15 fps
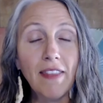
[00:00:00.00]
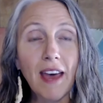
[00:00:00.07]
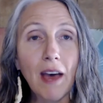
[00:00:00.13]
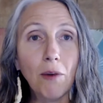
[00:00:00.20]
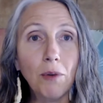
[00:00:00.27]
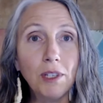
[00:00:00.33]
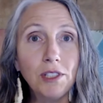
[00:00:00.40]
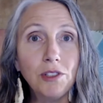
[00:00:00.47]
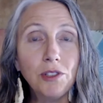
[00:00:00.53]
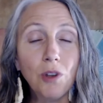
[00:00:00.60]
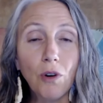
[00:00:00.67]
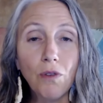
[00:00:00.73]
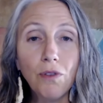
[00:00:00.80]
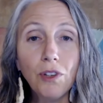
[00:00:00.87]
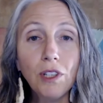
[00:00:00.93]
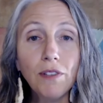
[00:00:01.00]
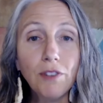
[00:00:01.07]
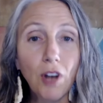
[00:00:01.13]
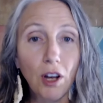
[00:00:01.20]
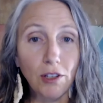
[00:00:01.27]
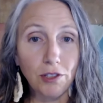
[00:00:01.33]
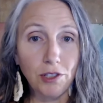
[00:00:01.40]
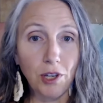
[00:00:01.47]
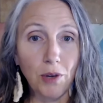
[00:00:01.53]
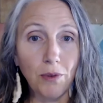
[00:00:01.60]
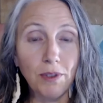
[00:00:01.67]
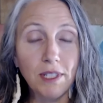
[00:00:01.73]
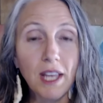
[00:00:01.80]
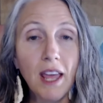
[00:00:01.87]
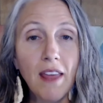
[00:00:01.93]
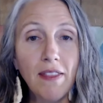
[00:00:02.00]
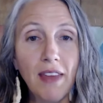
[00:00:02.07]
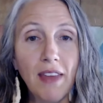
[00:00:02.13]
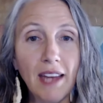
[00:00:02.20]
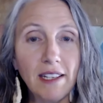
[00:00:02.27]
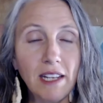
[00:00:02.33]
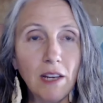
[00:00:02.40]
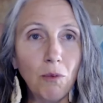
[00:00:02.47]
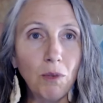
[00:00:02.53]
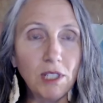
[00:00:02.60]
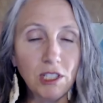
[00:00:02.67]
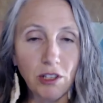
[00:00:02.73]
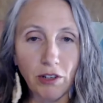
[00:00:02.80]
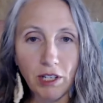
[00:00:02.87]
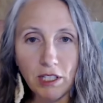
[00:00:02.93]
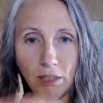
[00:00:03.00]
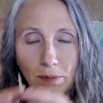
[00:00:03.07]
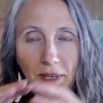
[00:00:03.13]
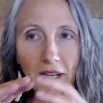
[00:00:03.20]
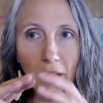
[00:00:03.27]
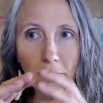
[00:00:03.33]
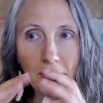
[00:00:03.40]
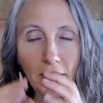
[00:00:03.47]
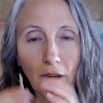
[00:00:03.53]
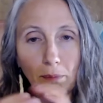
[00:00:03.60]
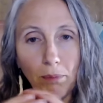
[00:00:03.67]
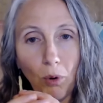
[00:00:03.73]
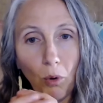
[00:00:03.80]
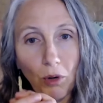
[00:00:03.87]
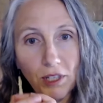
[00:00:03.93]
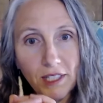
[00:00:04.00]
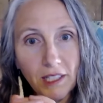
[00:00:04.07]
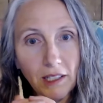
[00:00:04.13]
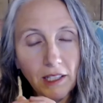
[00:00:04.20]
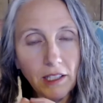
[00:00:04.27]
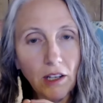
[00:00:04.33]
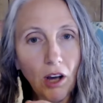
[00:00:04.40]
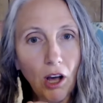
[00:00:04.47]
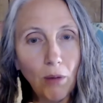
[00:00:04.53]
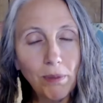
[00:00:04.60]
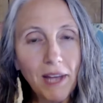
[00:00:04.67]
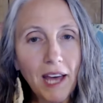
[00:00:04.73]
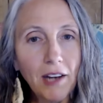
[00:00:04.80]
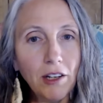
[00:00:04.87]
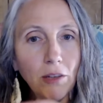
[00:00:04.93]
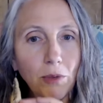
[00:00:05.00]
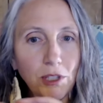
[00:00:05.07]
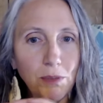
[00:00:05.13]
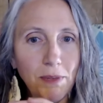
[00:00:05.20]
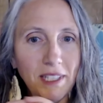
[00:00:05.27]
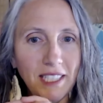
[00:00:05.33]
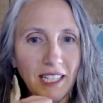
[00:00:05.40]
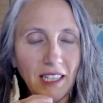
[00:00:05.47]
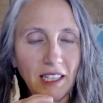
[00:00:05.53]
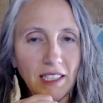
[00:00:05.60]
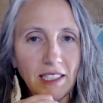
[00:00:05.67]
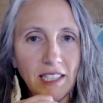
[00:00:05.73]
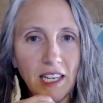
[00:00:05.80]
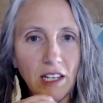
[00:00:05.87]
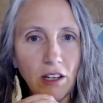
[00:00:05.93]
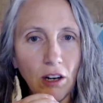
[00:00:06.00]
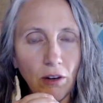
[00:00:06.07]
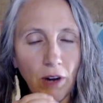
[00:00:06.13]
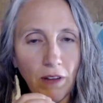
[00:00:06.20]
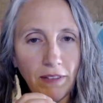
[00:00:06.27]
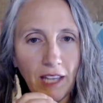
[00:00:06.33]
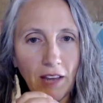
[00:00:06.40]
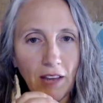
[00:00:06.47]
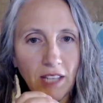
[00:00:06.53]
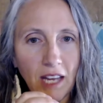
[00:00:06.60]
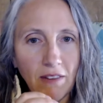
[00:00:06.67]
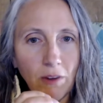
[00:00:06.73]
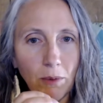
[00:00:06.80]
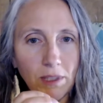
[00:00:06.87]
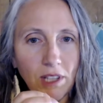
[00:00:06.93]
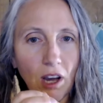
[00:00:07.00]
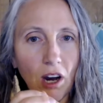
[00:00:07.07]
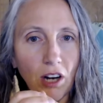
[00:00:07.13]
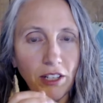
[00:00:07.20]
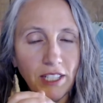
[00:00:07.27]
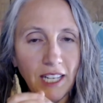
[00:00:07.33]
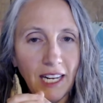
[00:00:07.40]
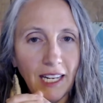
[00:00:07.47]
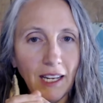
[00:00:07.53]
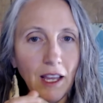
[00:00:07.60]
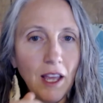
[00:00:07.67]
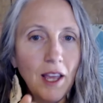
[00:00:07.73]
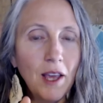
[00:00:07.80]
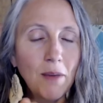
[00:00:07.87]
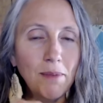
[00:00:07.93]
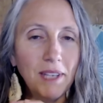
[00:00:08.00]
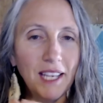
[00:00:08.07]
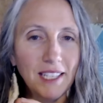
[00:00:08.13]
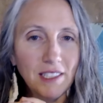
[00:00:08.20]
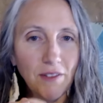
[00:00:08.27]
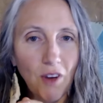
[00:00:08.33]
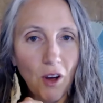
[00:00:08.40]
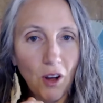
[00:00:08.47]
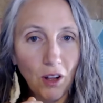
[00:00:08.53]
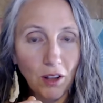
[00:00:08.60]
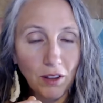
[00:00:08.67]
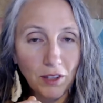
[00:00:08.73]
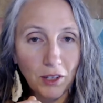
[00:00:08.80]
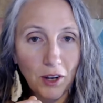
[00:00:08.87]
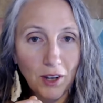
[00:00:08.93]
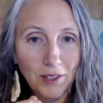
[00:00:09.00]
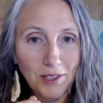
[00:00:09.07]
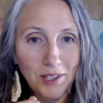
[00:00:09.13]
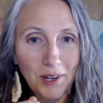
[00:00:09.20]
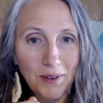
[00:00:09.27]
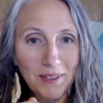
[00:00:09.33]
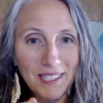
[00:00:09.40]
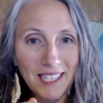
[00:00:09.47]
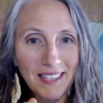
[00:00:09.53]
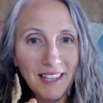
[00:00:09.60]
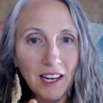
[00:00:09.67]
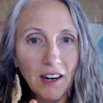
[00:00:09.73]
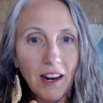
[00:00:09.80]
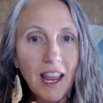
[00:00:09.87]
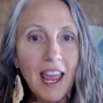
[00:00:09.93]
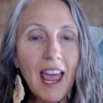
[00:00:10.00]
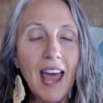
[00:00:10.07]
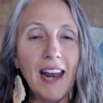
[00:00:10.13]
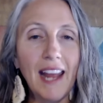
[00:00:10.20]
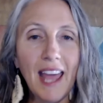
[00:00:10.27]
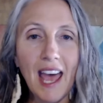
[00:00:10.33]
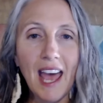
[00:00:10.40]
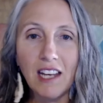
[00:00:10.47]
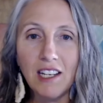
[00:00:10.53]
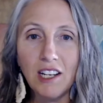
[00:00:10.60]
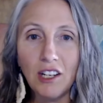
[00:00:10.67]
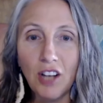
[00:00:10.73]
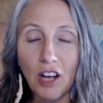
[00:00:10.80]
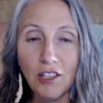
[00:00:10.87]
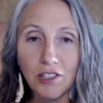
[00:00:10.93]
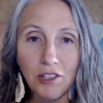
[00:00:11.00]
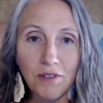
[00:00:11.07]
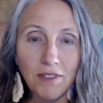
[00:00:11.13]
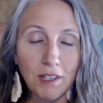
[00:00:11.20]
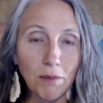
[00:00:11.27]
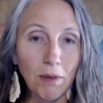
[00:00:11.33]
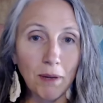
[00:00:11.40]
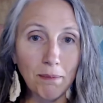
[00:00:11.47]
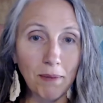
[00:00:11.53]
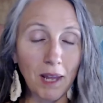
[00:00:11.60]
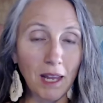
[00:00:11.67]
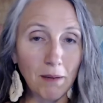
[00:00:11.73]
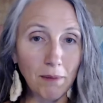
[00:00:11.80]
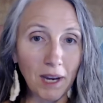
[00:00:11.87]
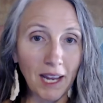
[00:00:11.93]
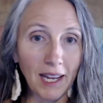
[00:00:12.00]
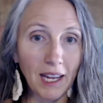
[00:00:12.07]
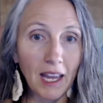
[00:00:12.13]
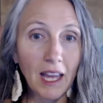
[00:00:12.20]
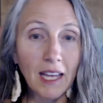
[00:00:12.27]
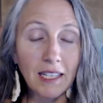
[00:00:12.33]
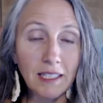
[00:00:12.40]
that was so full of gallstones that it was starting to become like a porcelain gallbladder, which means like the skin around the outside of it was hardening because of all the gallstones in there. And I had gallstones in my in my